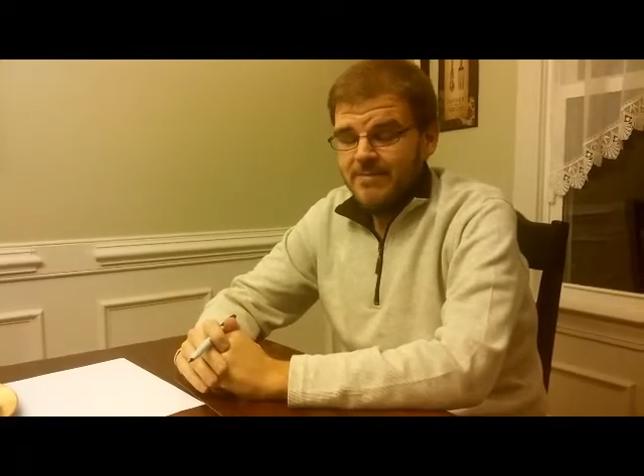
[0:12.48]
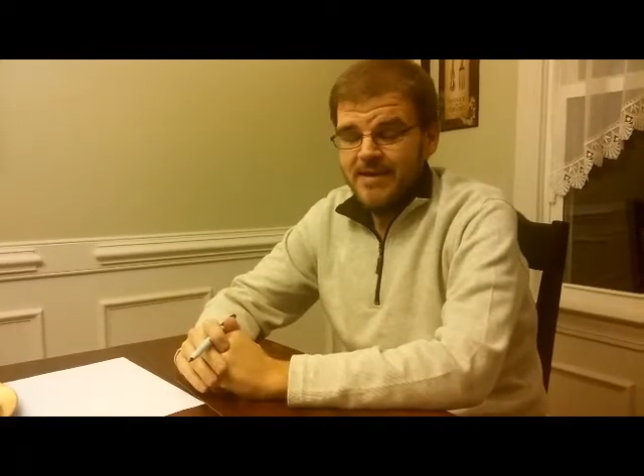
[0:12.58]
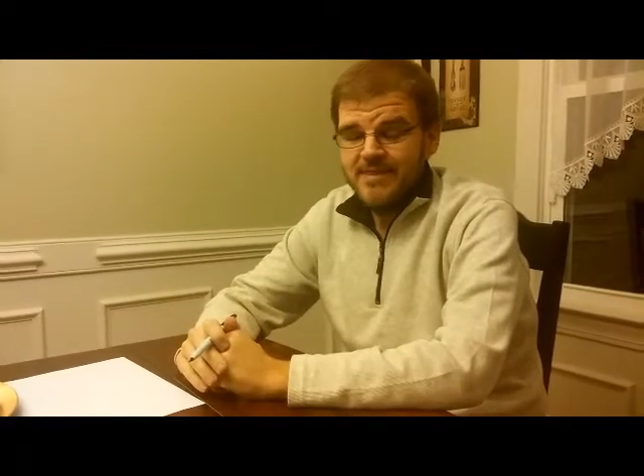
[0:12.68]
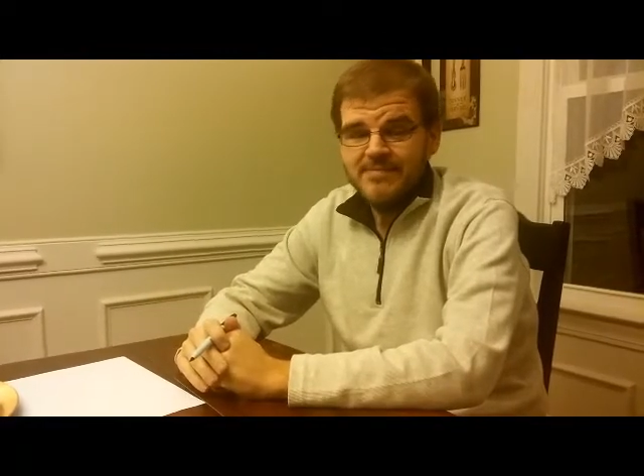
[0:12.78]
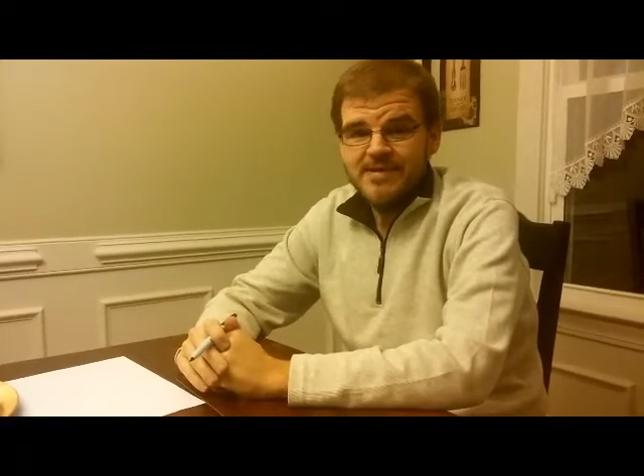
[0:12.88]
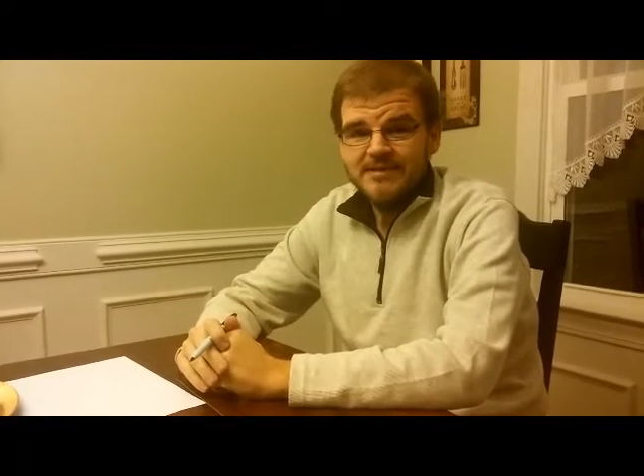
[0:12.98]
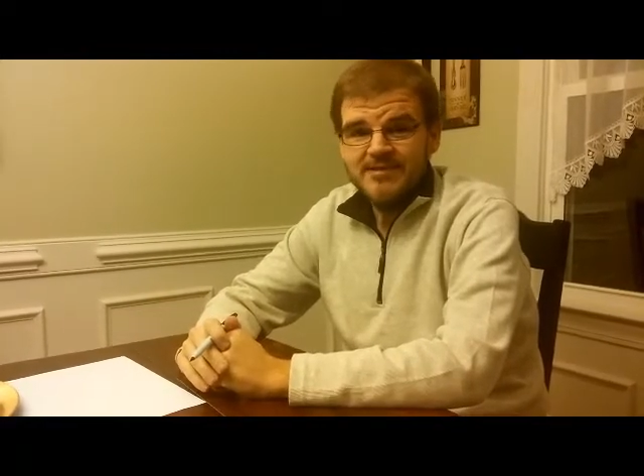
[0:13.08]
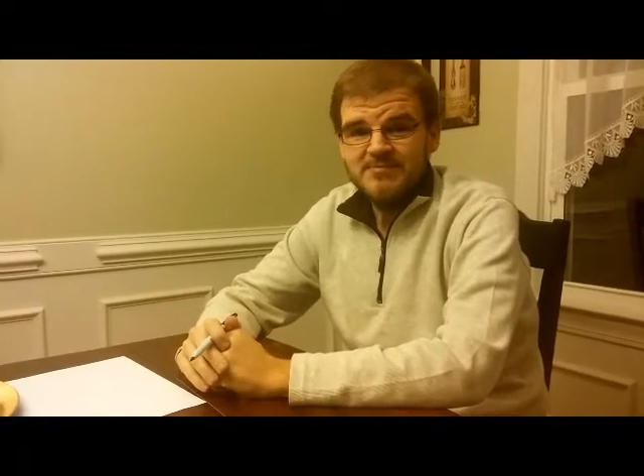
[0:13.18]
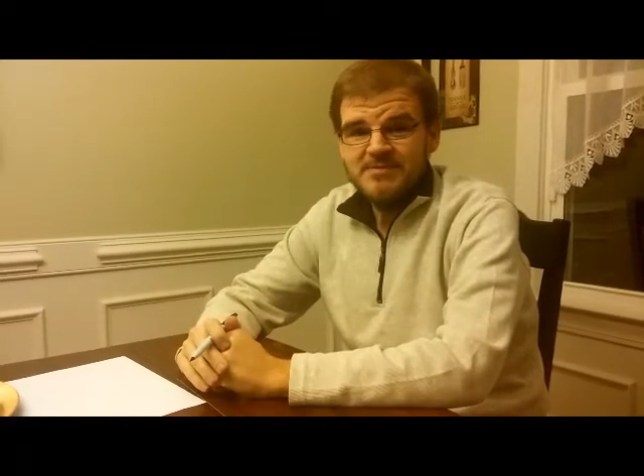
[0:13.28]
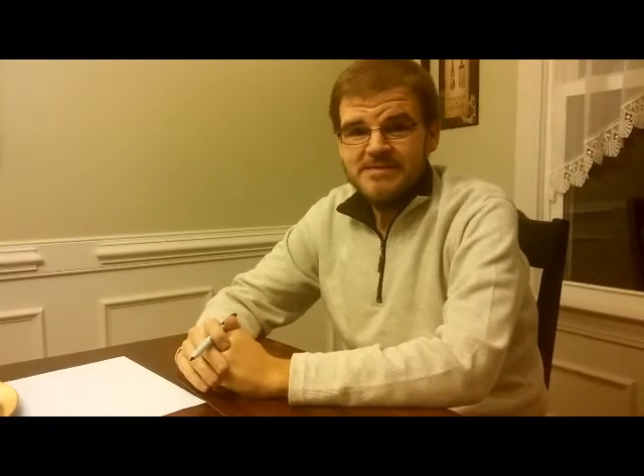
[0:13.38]
Not the best
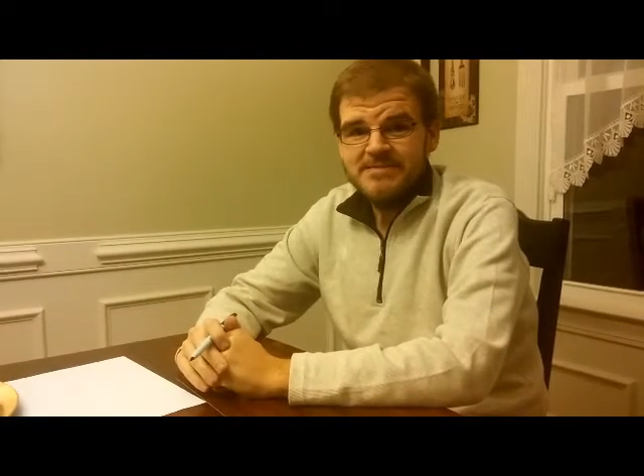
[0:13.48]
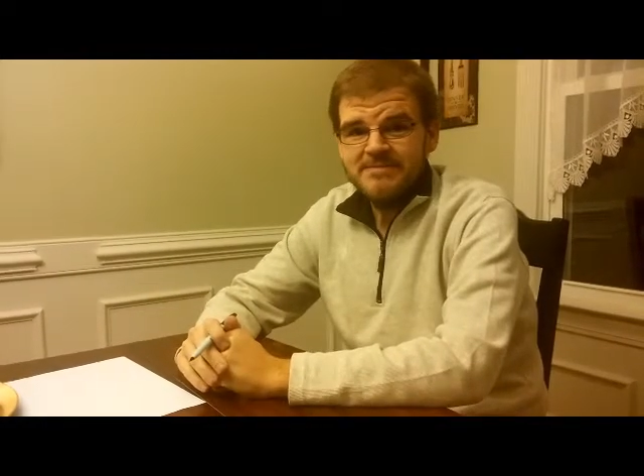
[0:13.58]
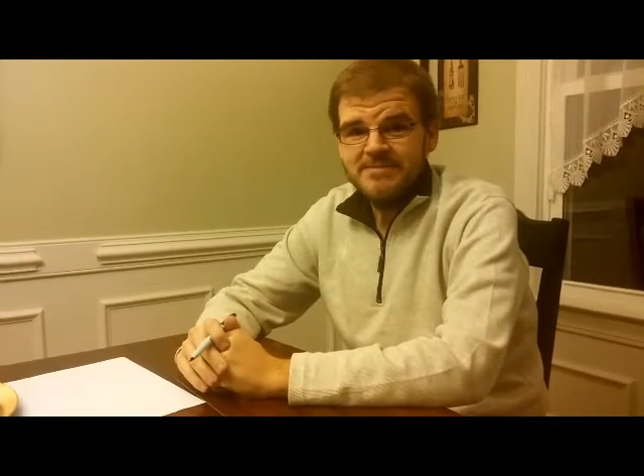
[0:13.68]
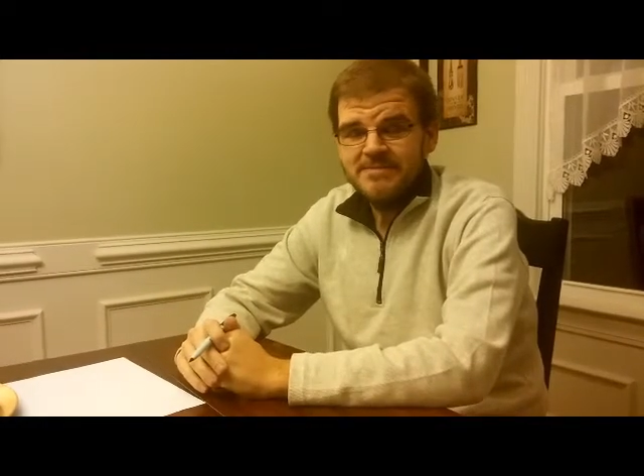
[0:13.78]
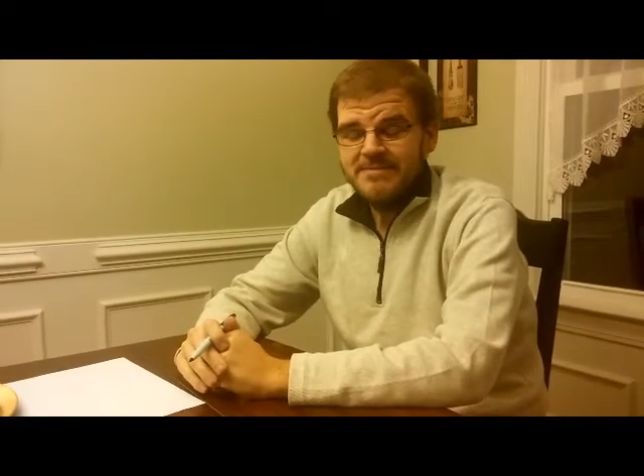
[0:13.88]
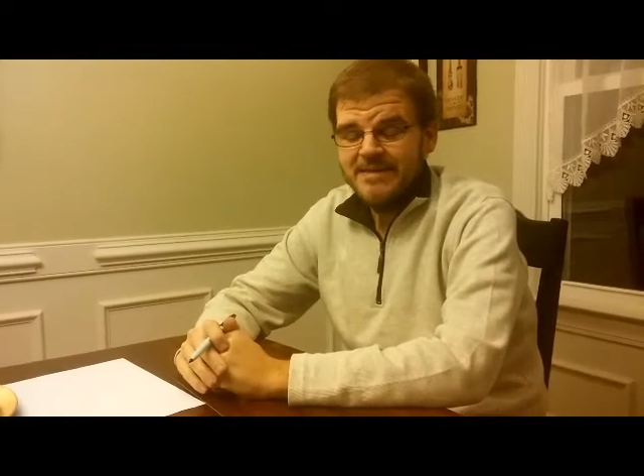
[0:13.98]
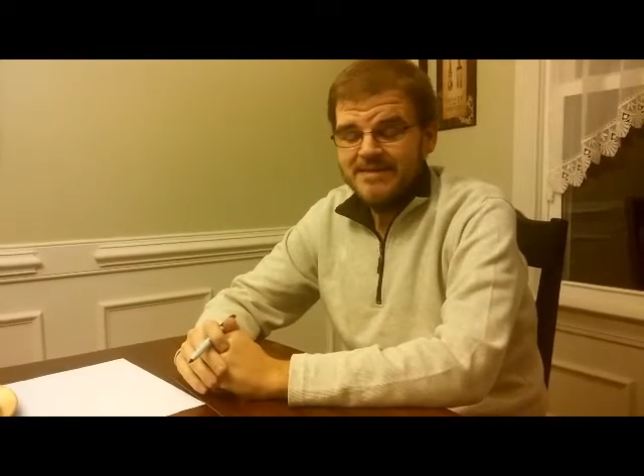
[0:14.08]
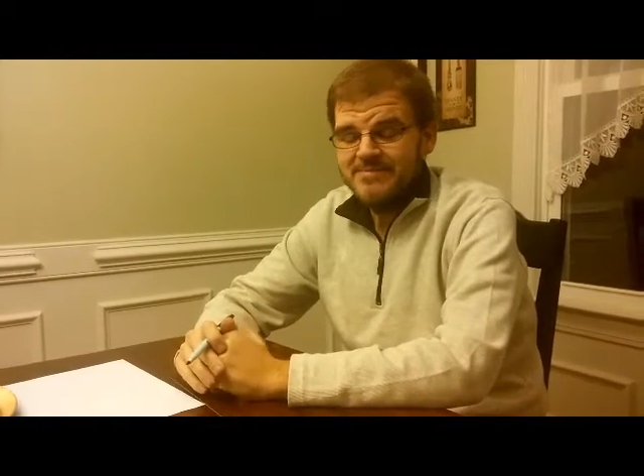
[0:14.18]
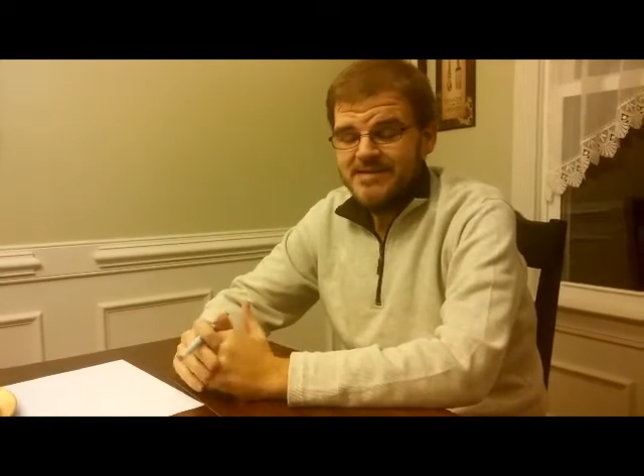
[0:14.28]
at speaking, not the